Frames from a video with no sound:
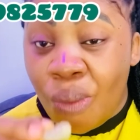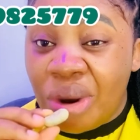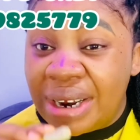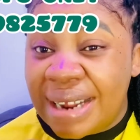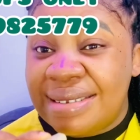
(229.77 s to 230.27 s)
What
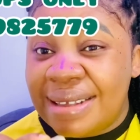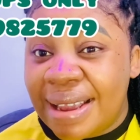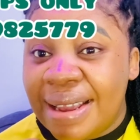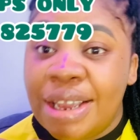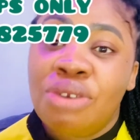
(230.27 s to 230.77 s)
did I say?
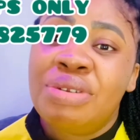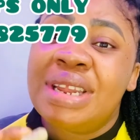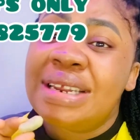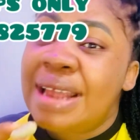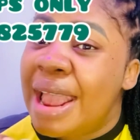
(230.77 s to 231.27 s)
You
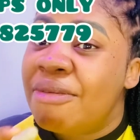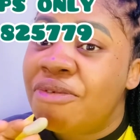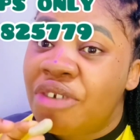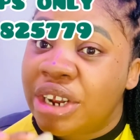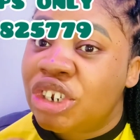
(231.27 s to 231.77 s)
need a
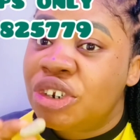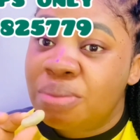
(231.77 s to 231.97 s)
fresh